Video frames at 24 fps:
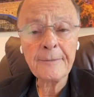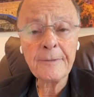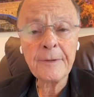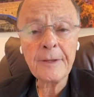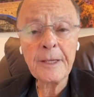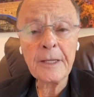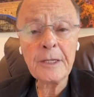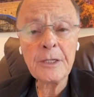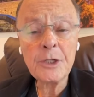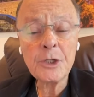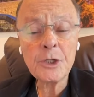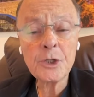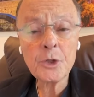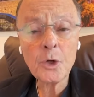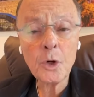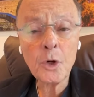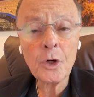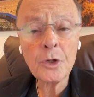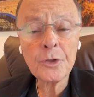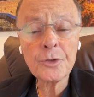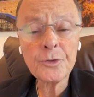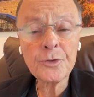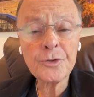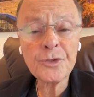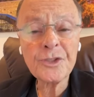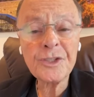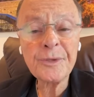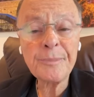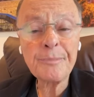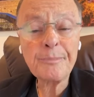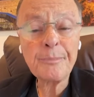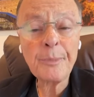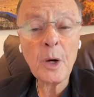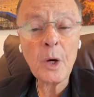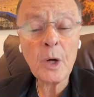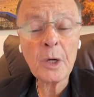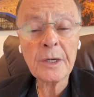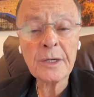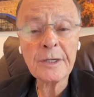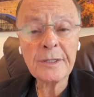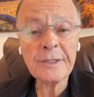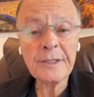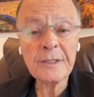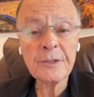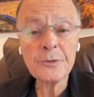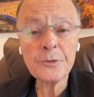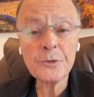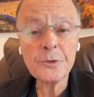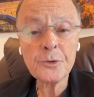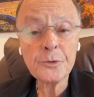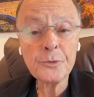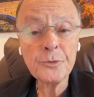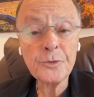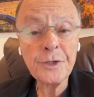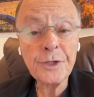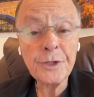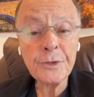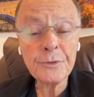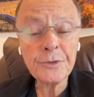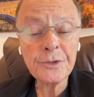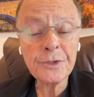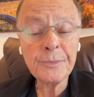and the religious hypocrites,